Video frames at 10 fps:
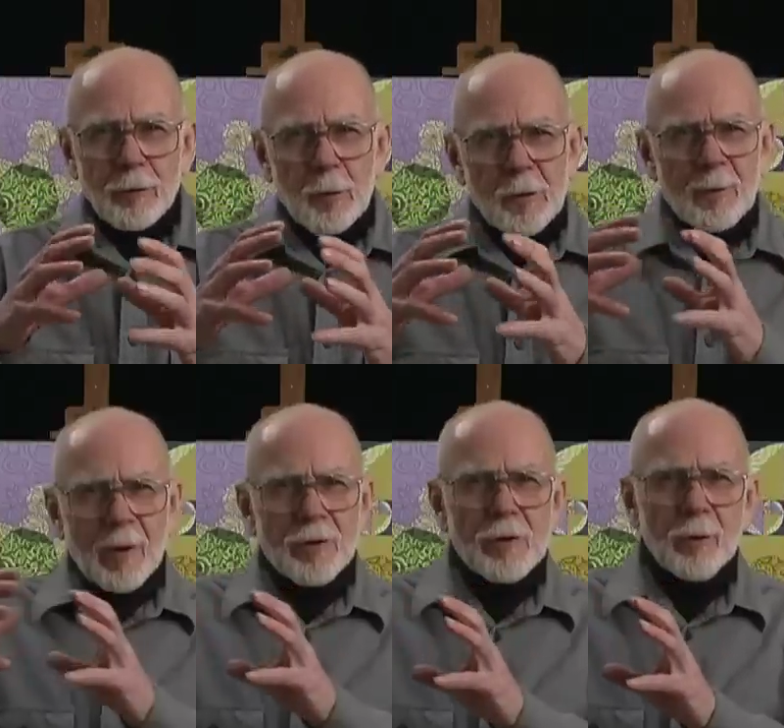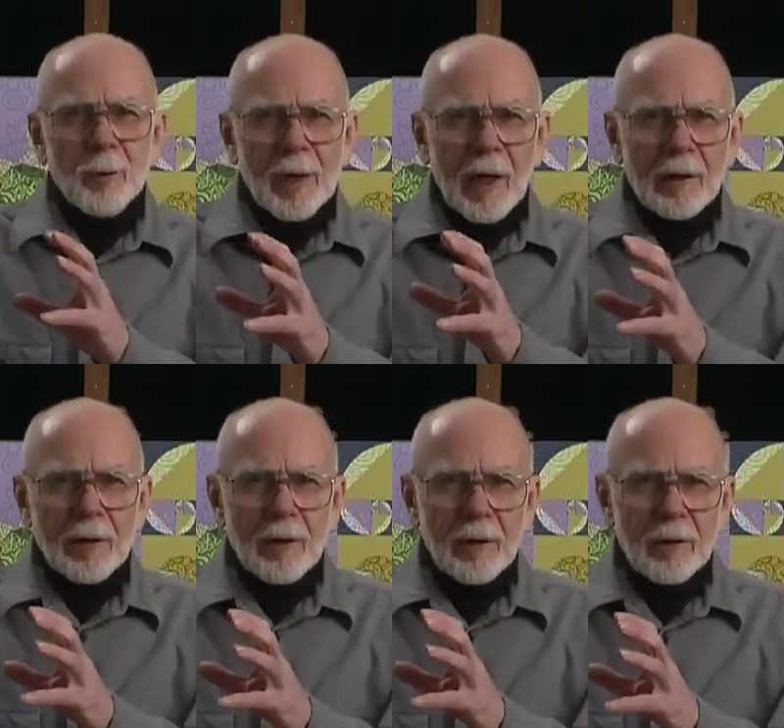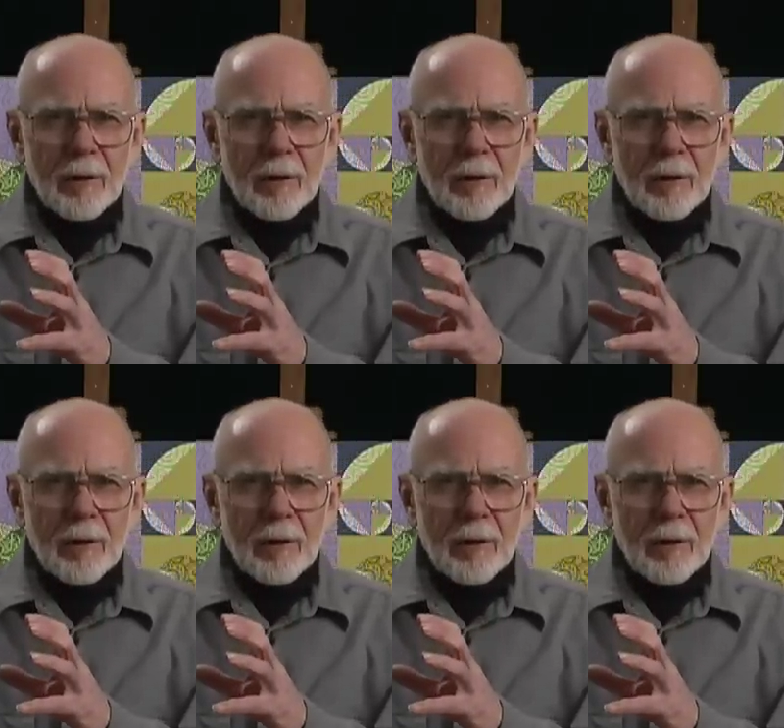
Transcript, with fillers: two-dimensional reality,